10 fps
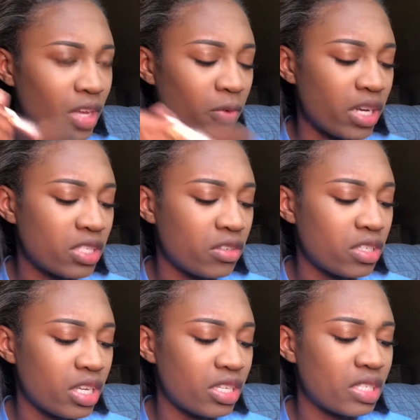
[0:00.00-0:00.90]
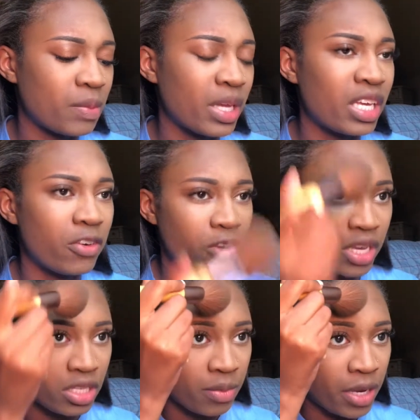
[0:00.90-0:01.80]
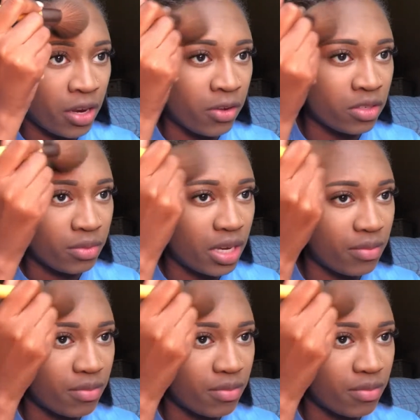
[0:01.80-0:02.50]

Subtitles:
like when I start to like smell it or it gets in my nose or my